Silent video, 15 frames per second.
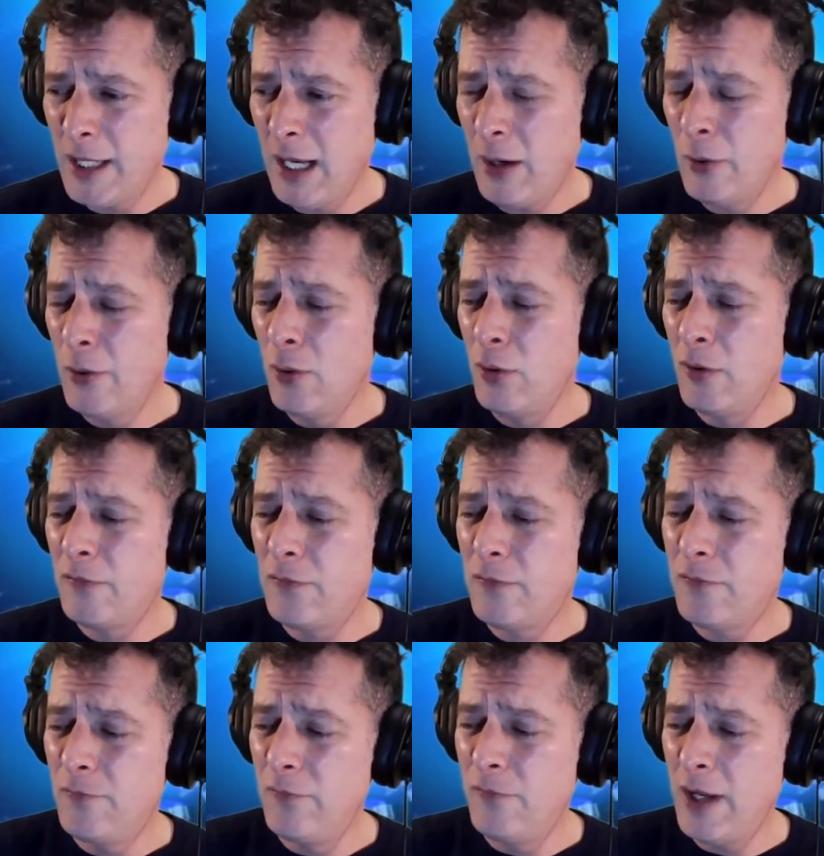I don't know
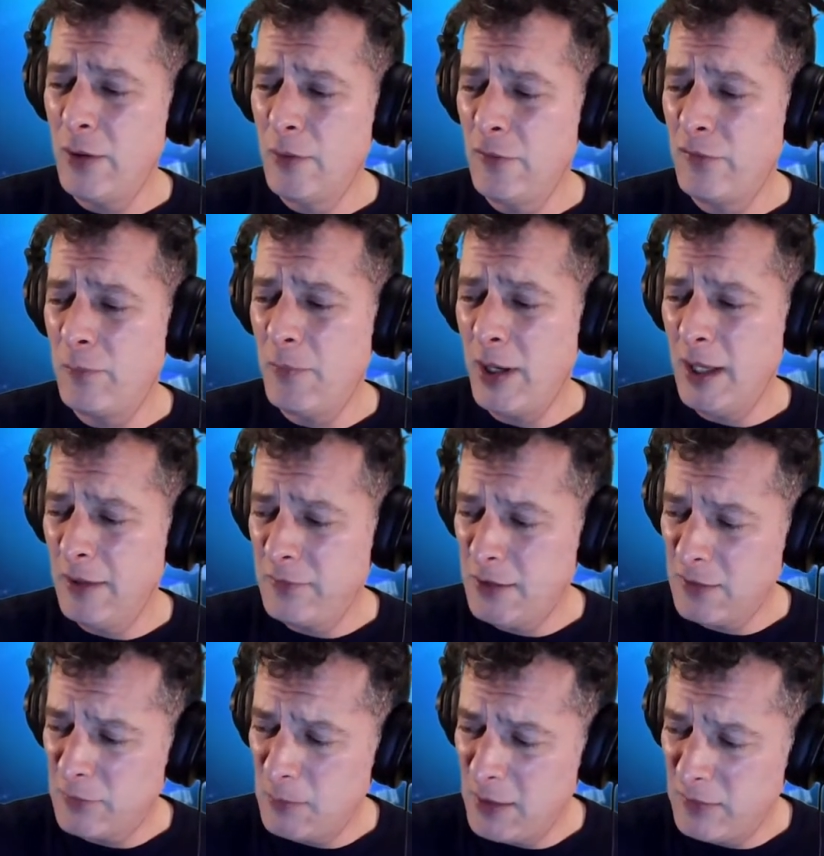if Veterans in
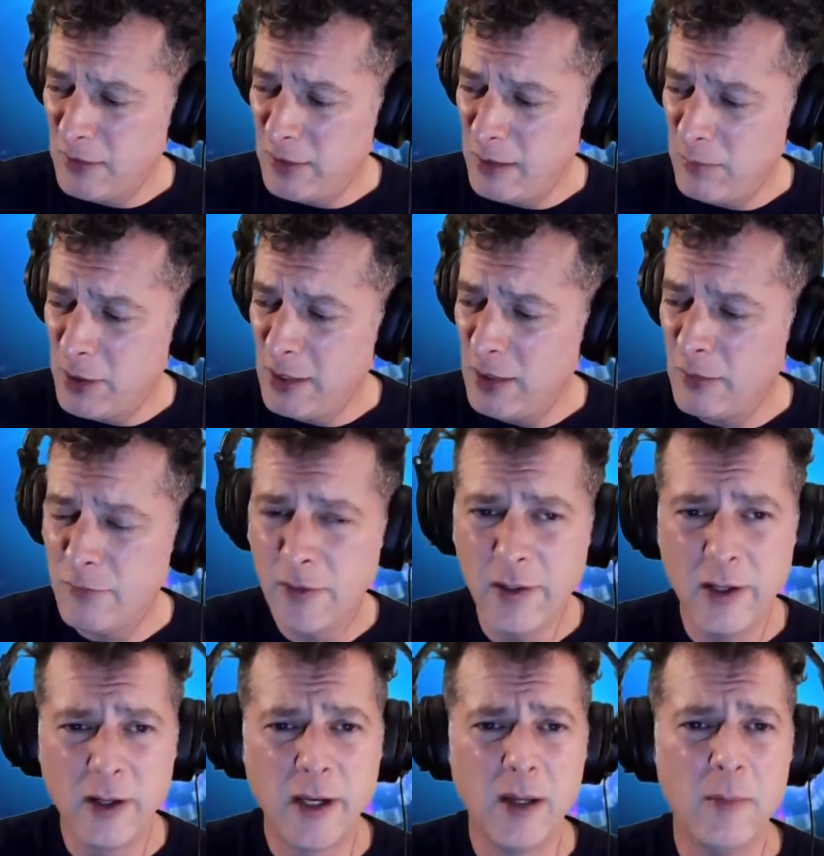Politics makes any money off of
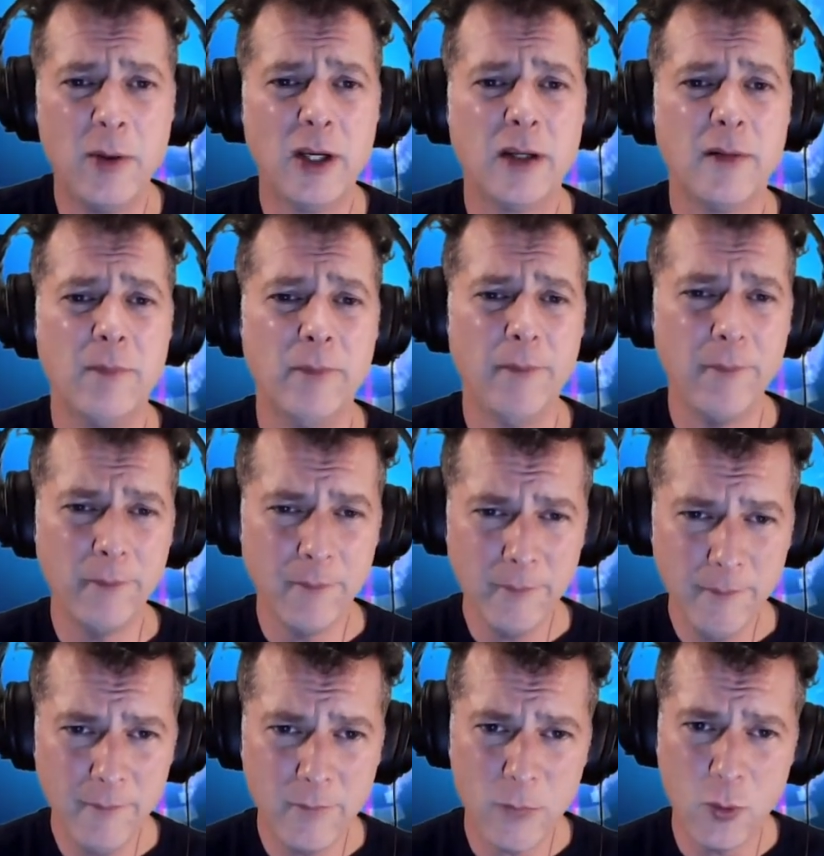their gimmick,
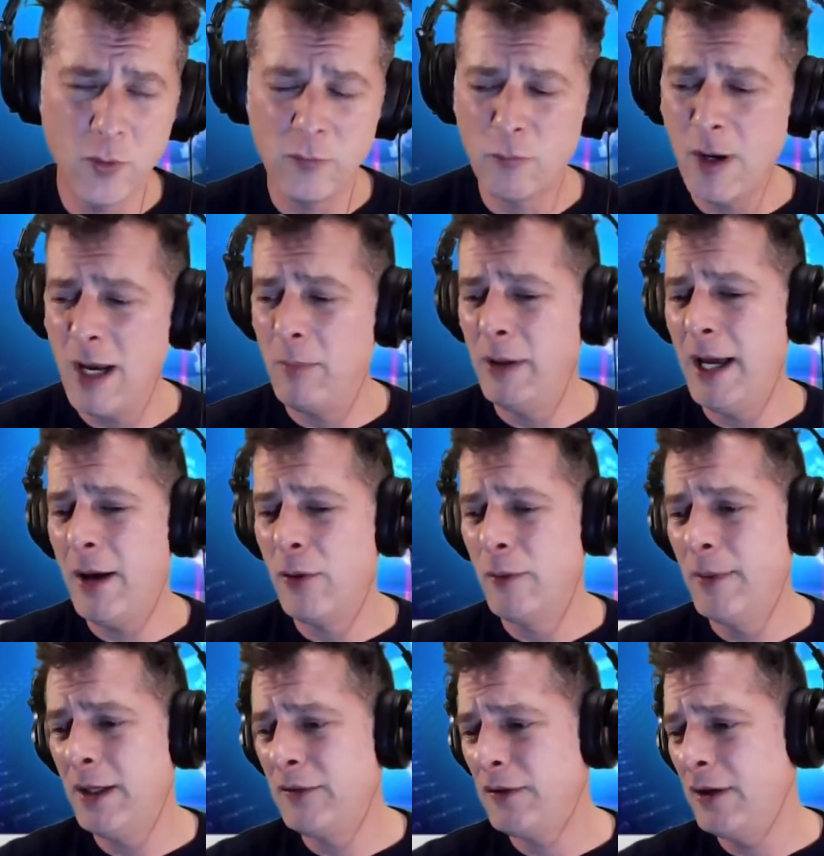or if Rob Lauer
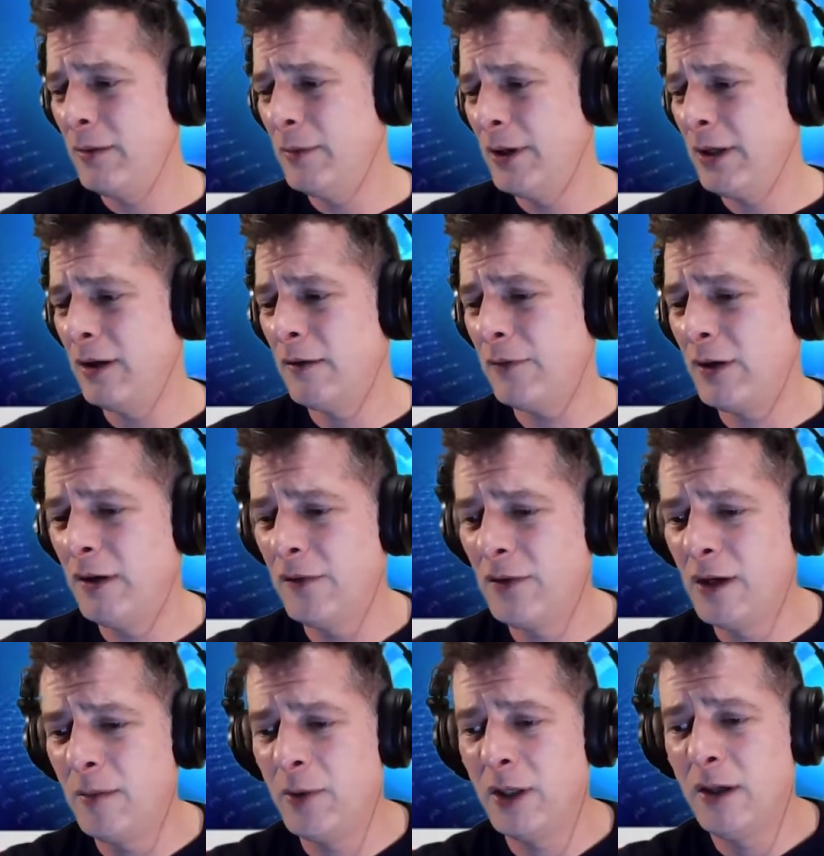makes any money off of his
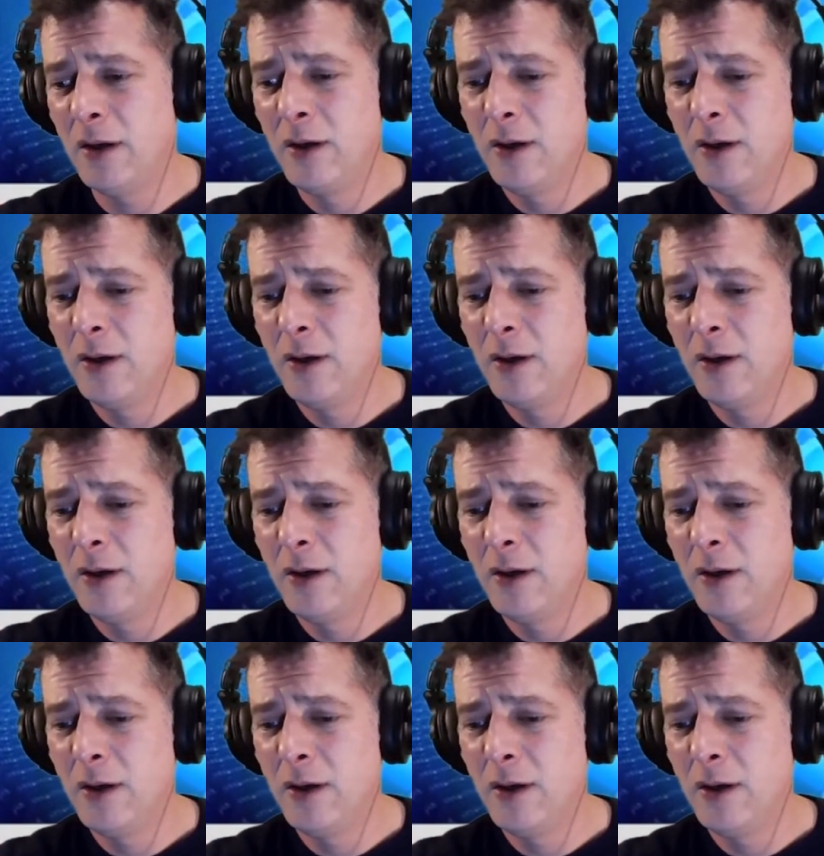gimmick,